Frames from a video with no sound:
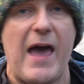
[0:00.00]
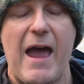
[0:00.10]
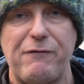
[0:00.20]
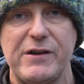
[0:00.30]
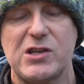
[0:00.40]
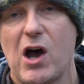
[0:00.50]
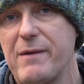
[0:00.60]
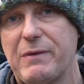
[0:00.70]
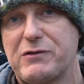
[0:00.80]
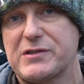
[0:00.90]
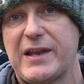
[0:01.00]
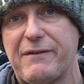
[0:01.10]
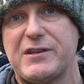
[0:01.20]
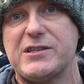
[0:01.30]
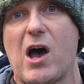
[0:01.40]
Every time they've just
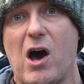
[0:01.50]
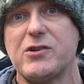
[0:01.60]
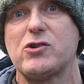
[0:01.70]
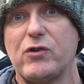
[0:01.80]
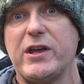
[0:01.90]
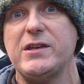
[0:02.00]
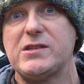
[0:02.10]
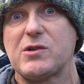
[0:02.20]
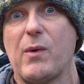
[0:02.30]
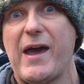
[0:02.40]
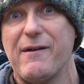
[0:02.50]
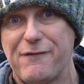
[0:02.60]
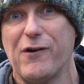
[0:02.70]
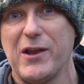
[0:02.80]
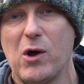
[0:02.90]
left it on green, square,
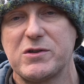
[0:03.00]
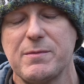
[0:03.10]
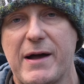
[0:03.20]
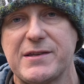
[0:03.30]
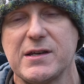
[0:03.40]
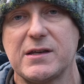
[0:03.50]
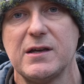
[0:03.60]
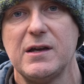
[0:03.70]
fully automatic.